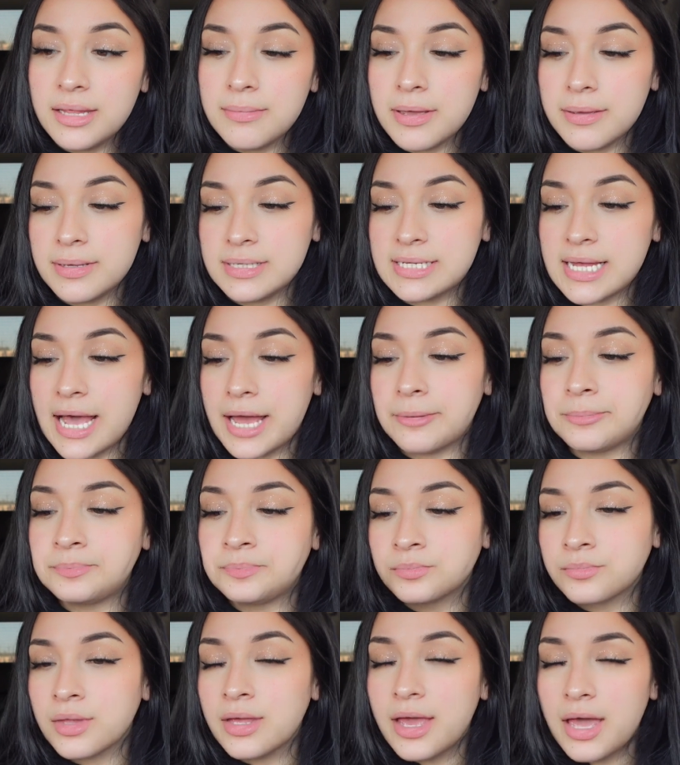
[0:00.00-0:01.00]
the baby's dad
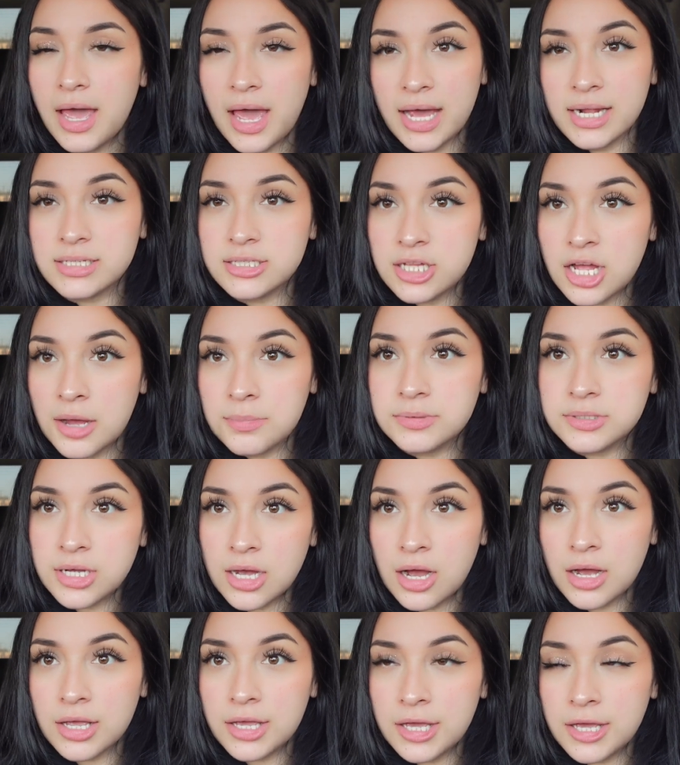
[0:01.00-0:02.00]
had stopped
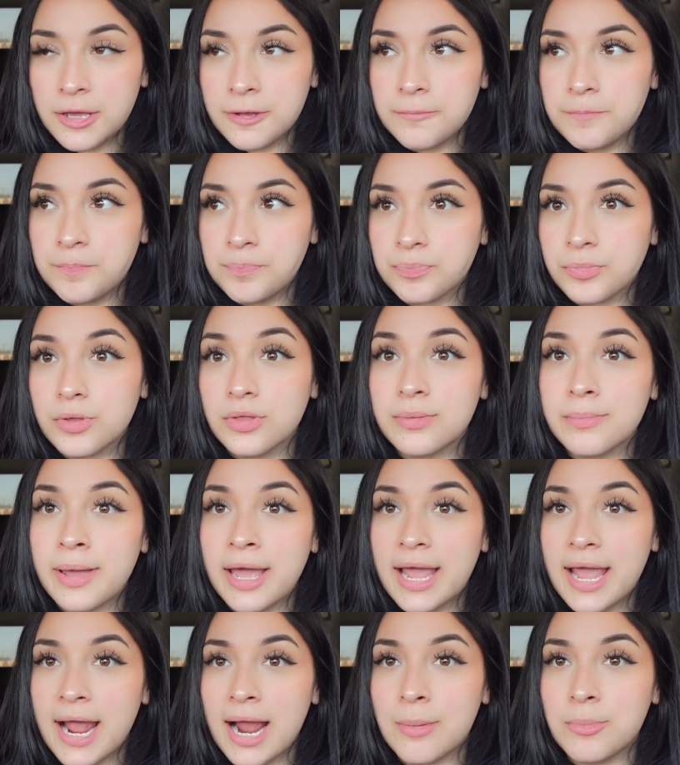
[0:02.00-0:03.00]
talking.
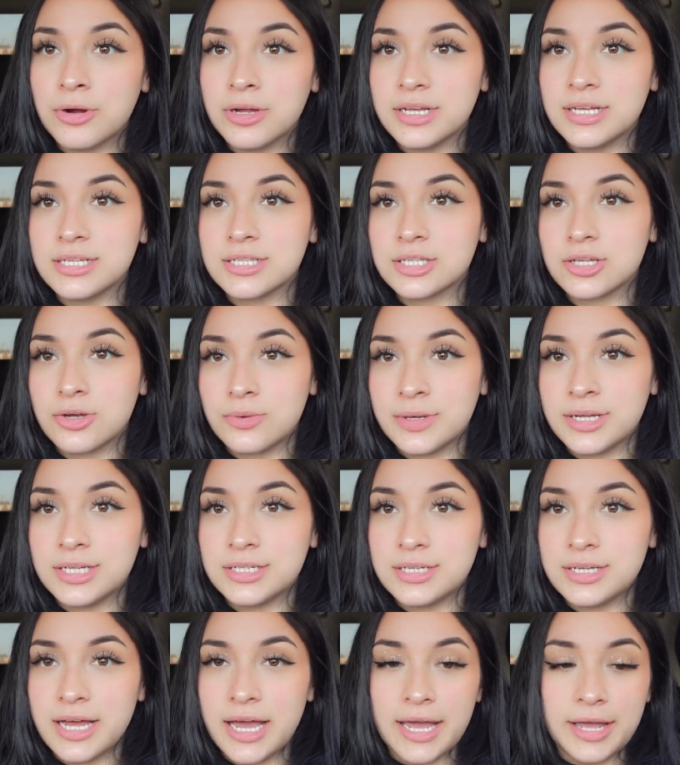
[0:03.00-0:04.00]
My camera is going
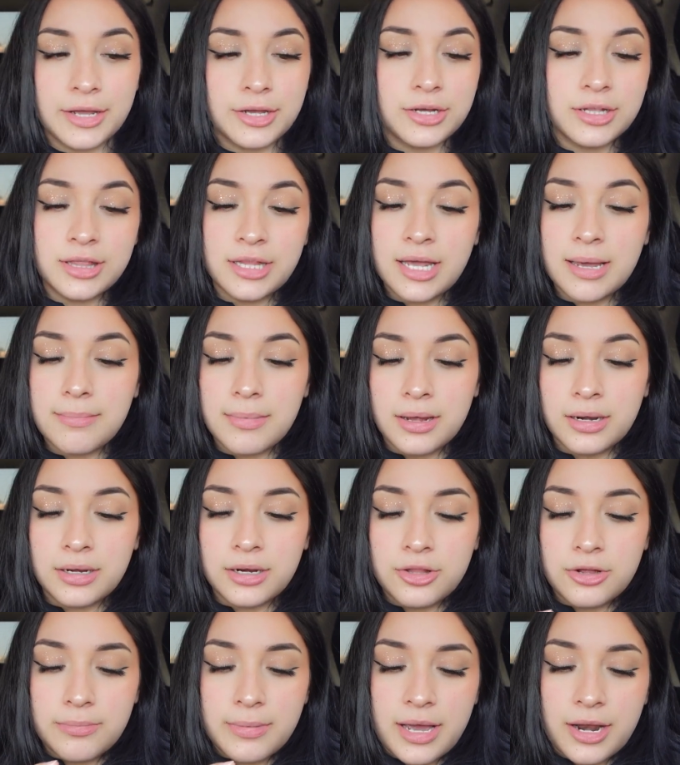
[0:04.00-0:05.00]
to die. Good thing I bought
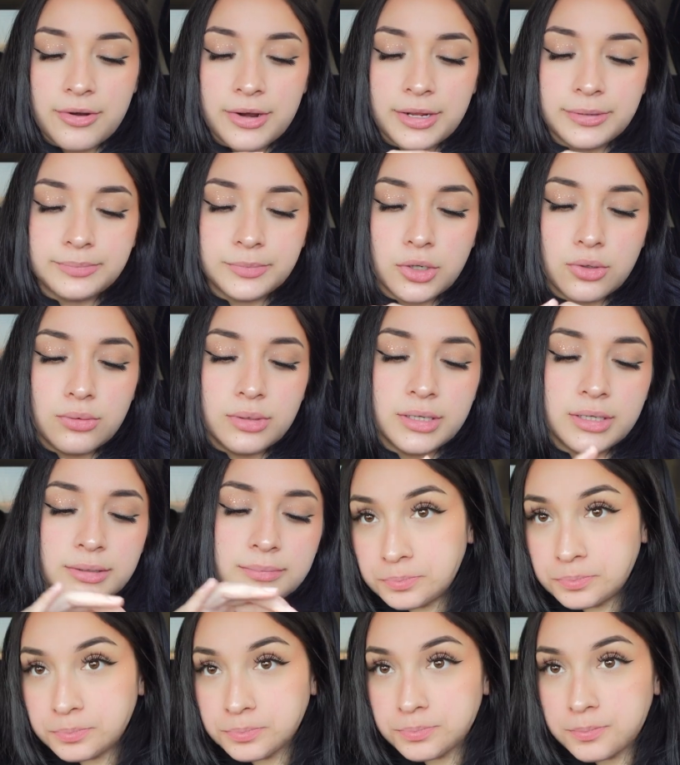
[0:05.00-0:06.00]
another battery. Hold up.
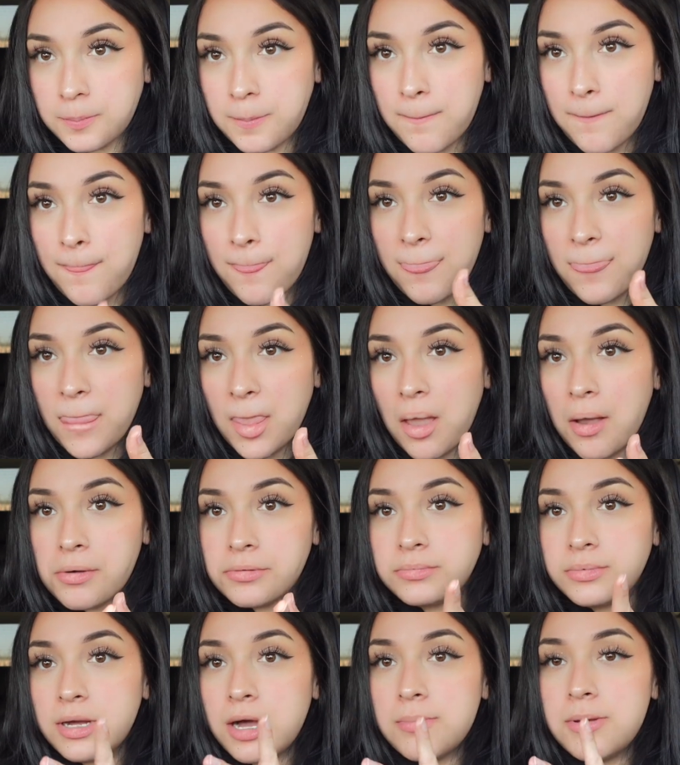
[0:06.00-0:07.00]

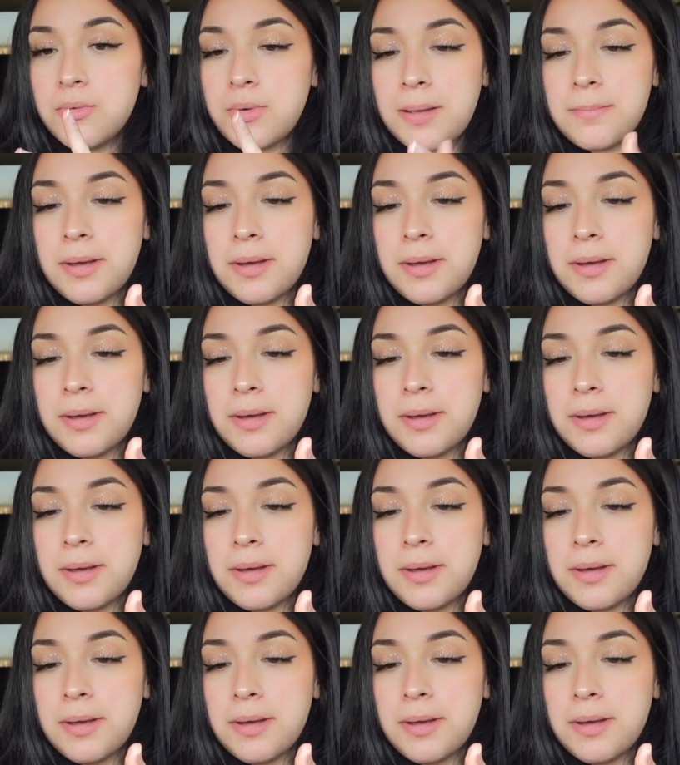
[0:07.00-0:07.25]
I'll be right